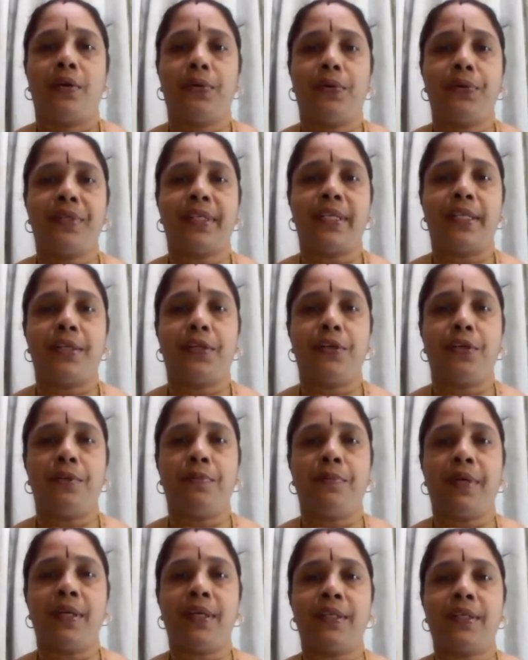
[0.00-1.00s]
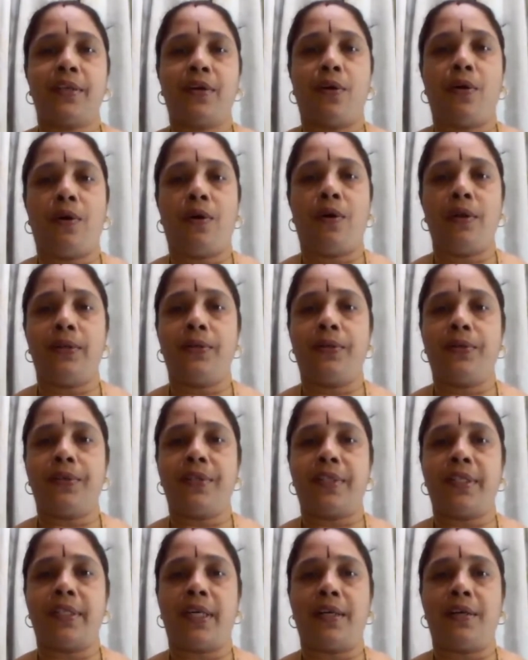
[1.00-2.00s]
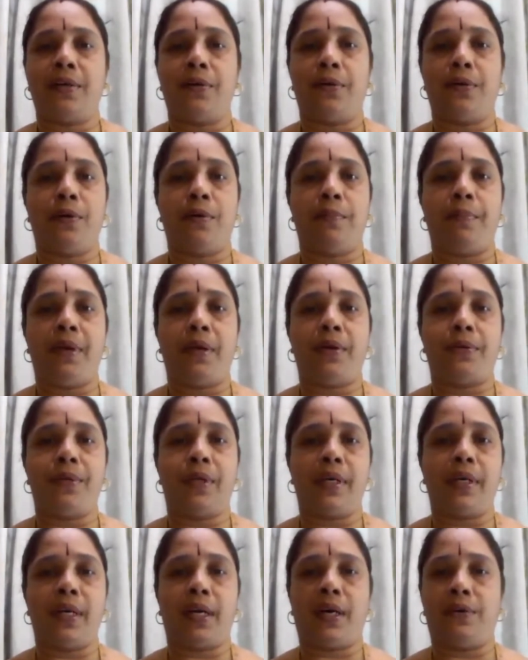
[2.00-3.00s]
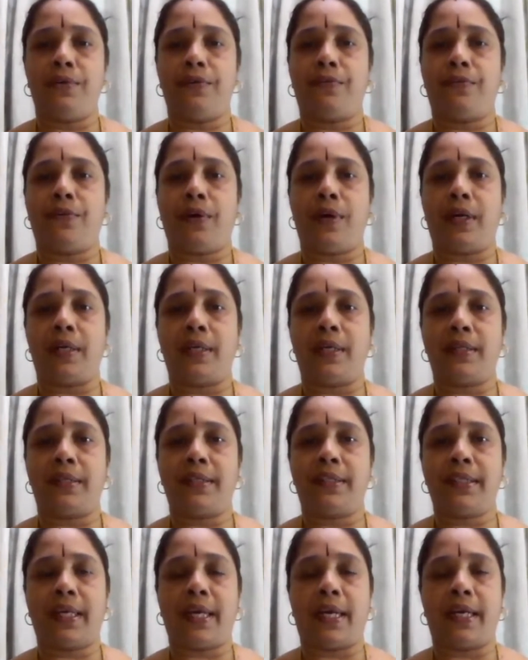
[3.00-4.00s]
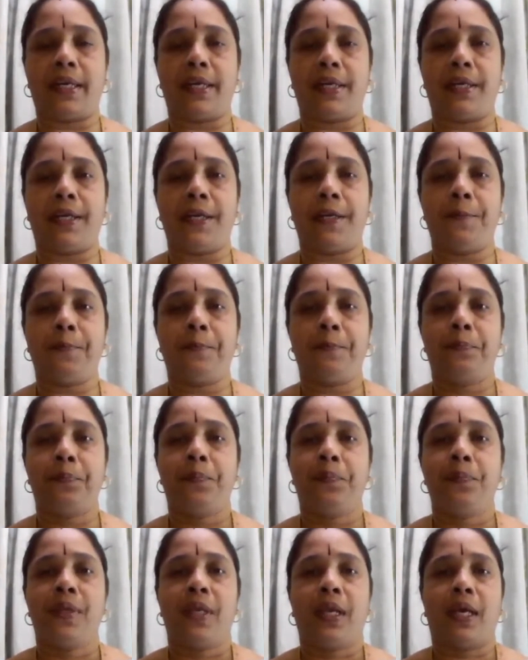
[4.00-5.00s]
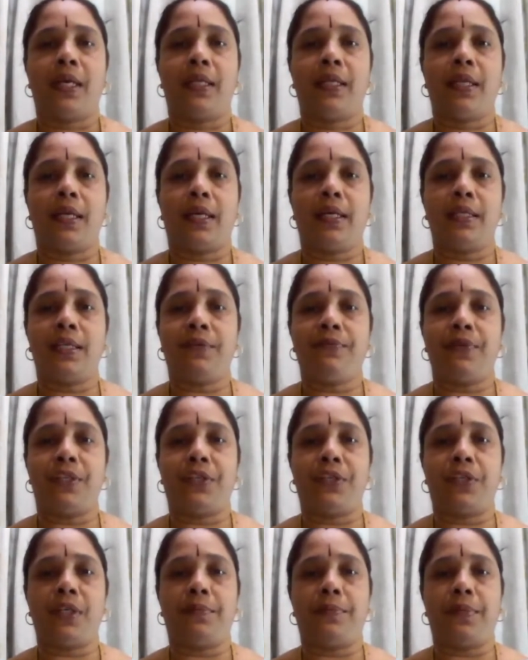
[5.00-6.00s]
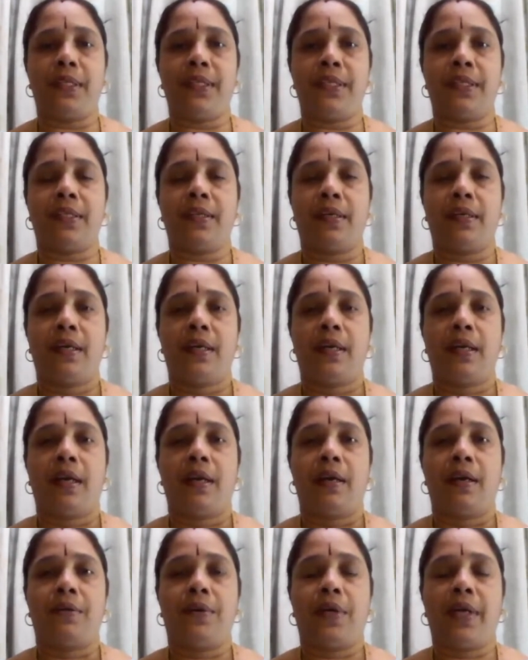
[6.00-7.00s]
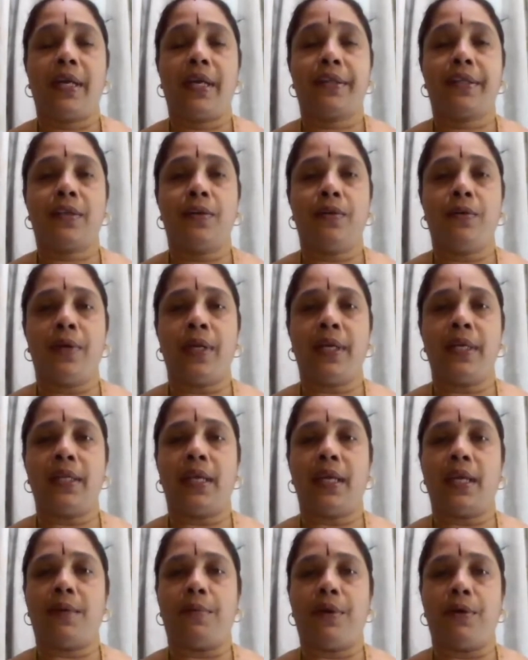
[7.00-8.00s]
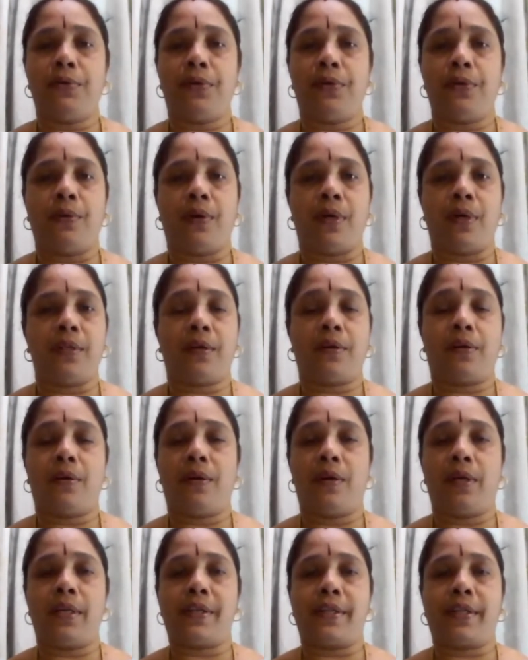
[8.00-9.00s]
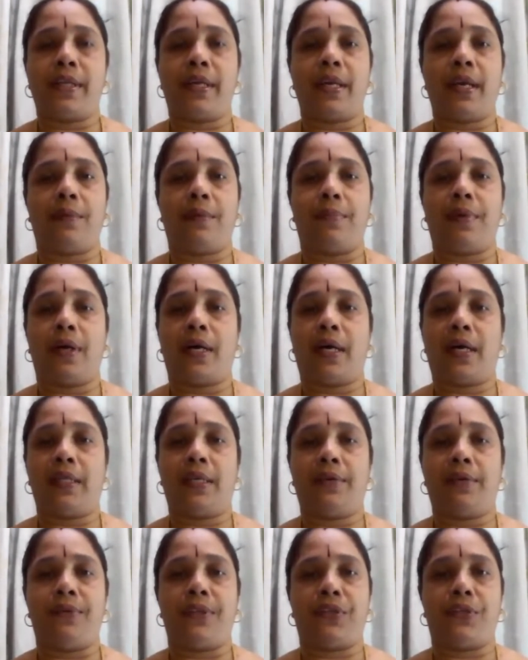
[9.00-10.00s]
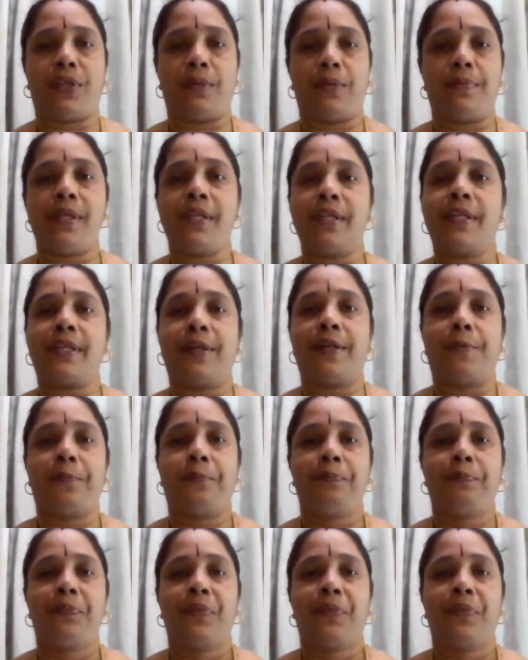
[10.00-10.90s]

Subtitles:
Roots and tubers, all those that grow below the ground fall under this category. And the other vegetables, excluding the above two, are called as the other vegetables.